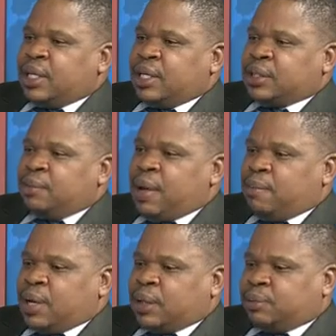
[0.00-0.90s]

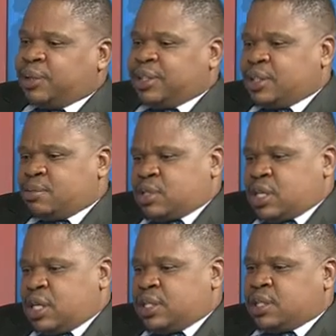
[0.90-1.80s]
remember,
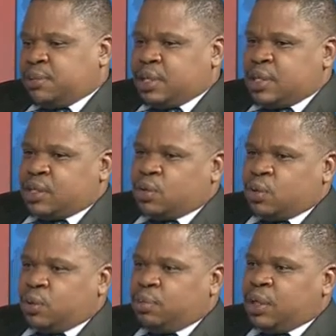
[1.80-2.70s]
each business
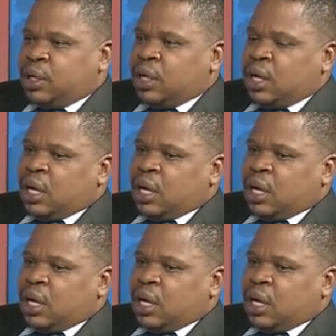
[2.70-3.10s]
will be